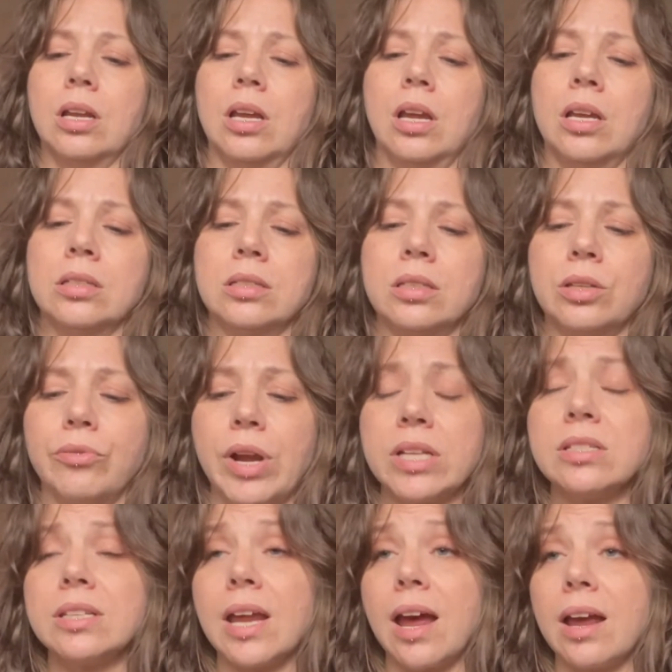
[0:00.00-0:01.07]
it's the Red
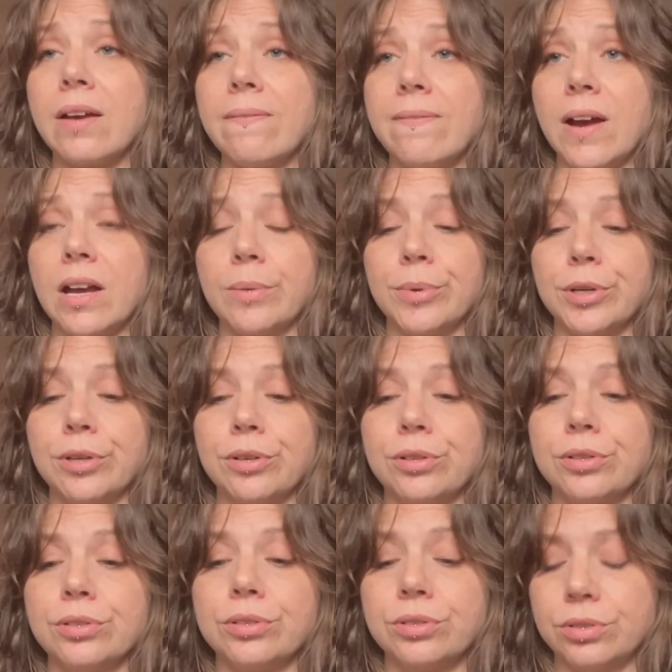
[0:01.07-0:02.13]
Stag
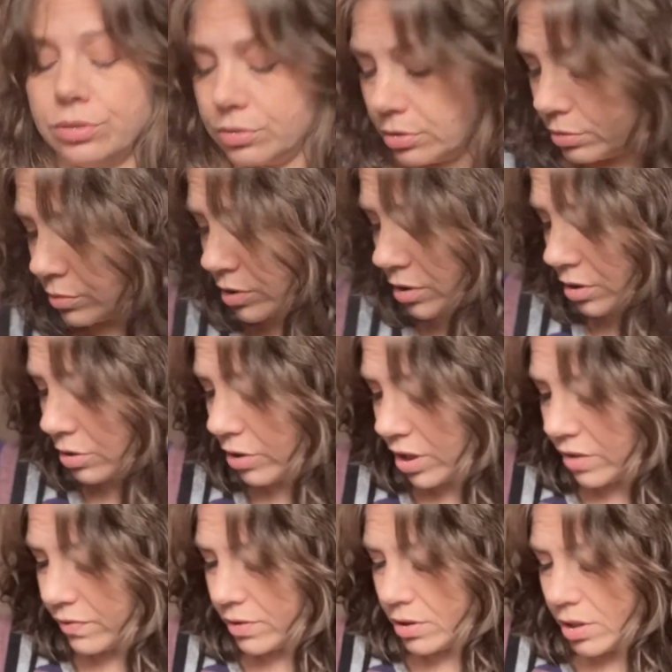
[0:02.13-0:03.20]
Fibers. Let's see, I
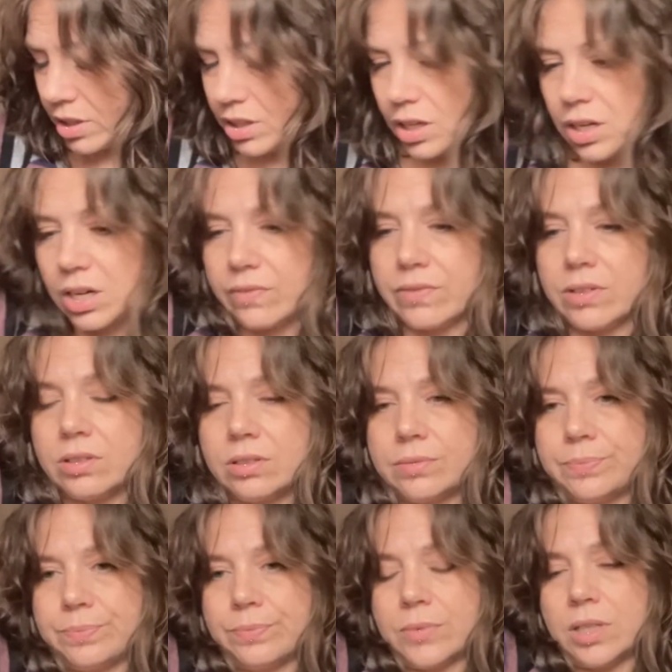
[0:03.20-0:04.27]
think I have the
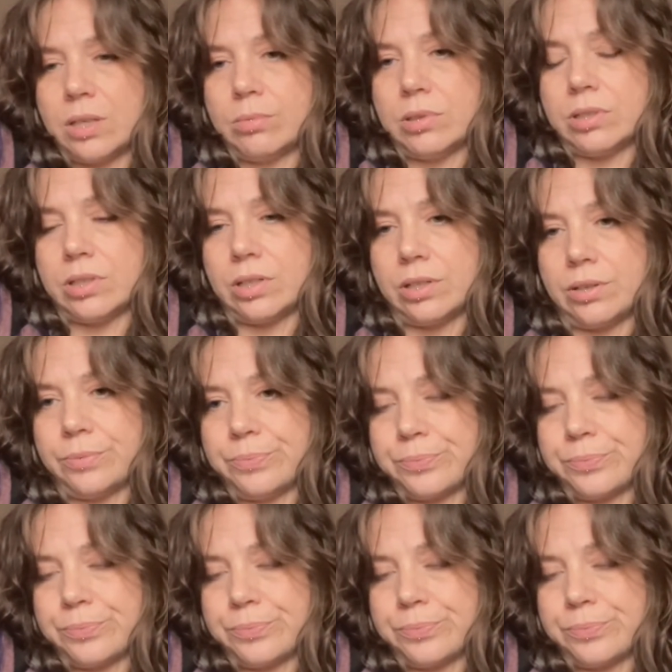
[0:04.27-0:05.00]
label in here.